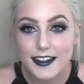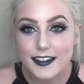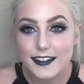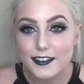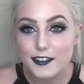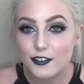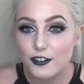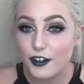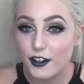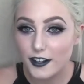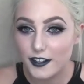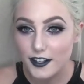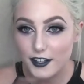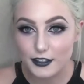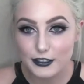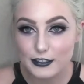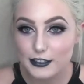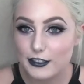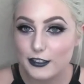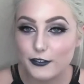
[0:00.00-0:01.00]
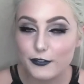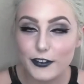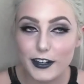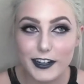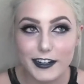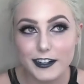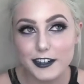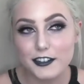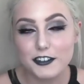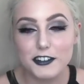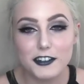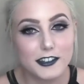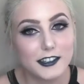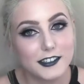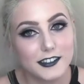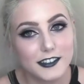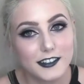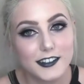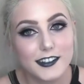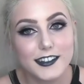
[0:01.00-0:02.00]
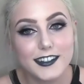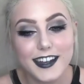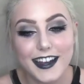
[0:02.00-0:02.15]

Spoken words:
It's another very dark look.